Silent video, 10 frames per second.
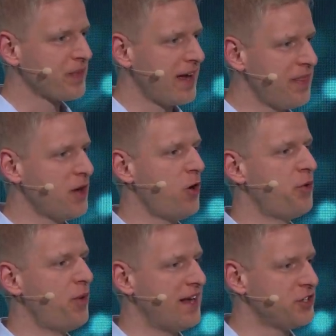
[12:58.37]
and their
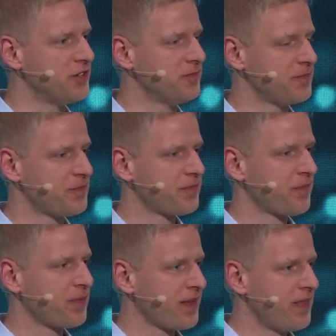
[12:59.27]
operation.
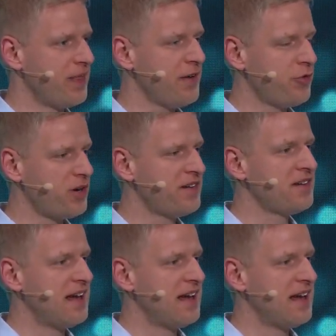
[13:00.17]
Therefore, a